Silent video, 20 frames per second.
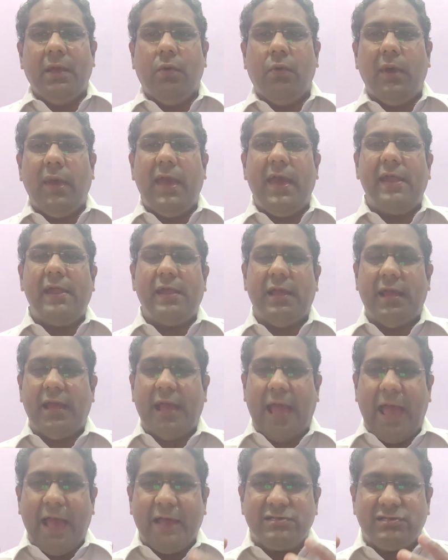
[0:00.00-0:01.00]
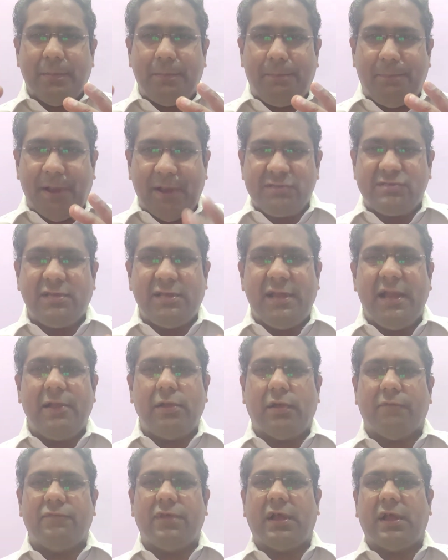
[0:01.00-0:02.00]
where as a
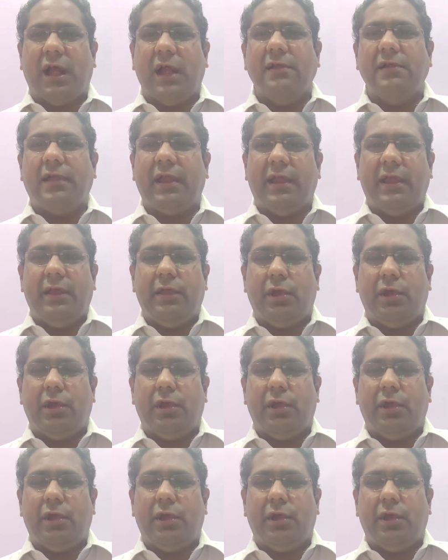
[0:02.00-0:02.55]
president of the country,